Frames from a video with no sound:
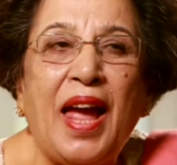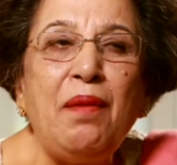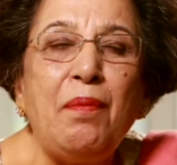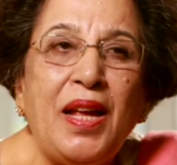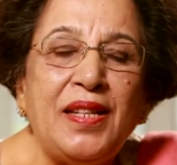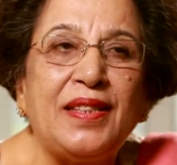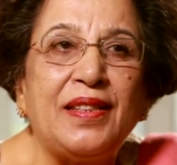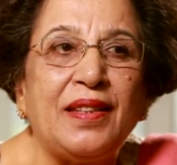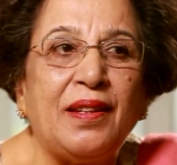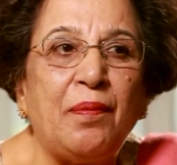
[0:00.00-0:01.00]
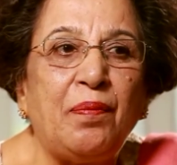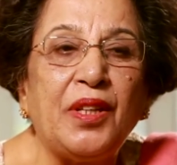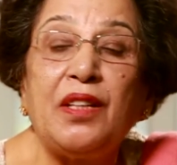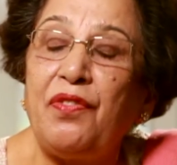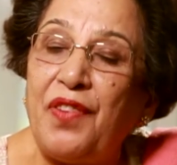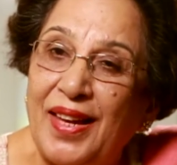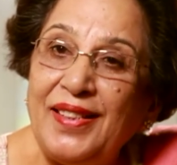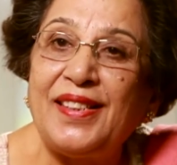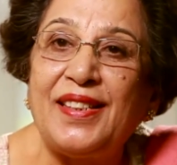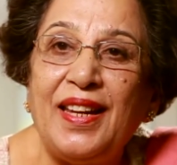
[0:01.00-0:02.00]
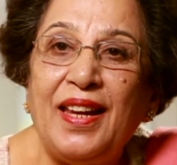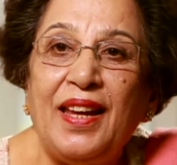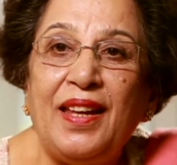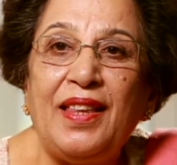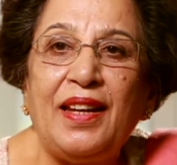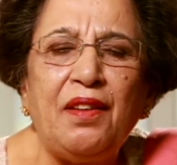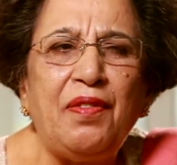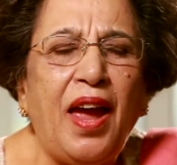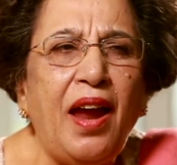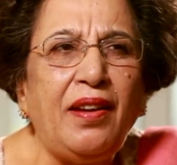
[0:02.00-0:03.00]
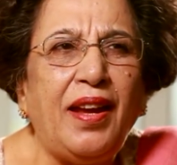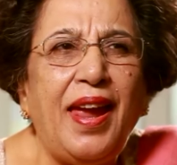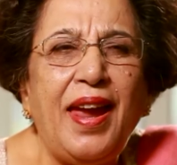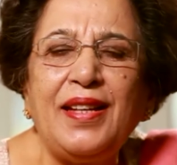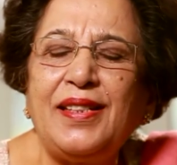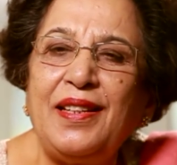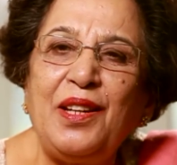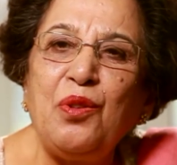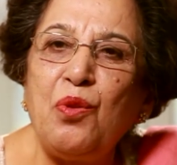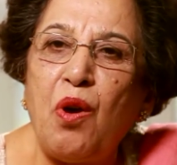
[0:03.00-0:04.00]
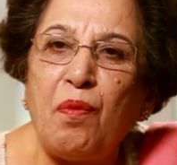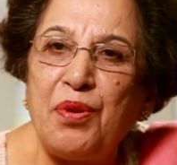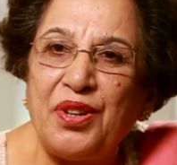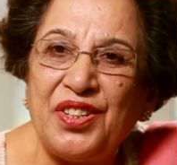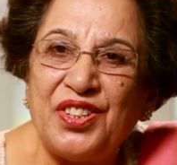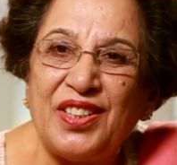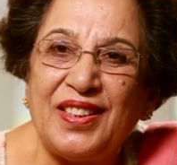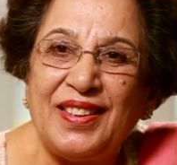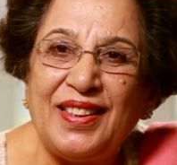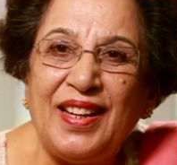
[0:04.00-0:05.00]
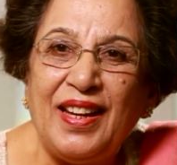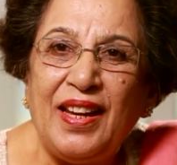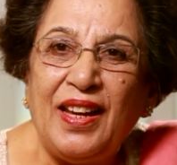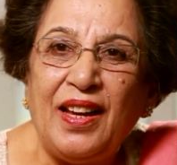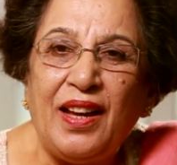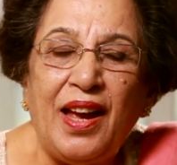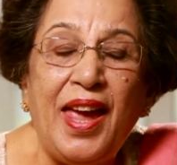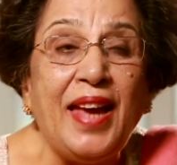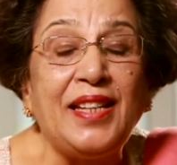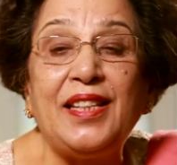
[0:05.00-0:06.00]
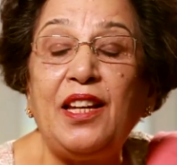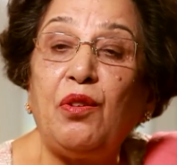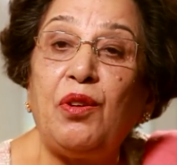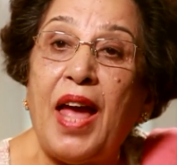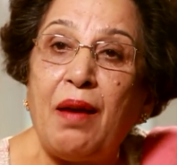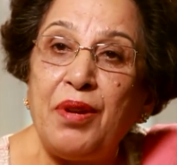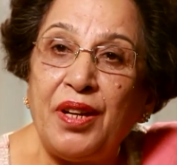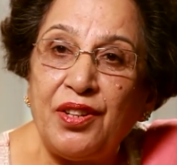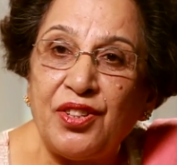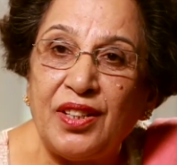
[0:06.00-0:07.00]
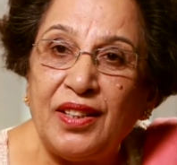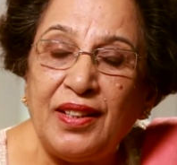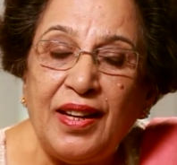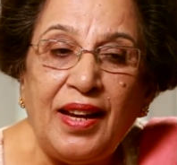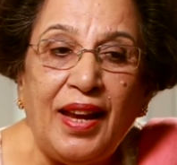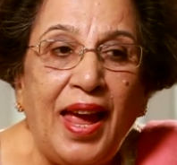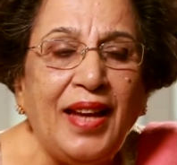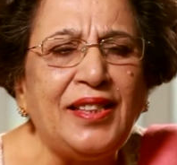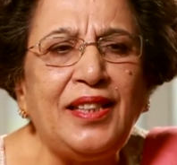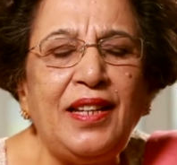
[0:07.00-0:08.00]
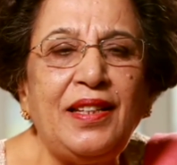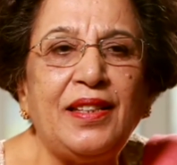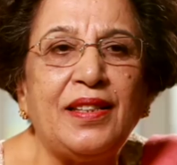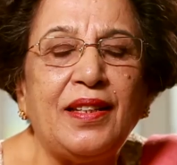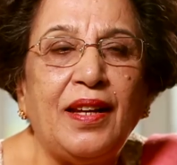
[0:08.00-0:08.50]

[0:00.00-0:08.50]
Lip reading: I must confess that I've had excellent cooperation, excellent collaboration, excellent,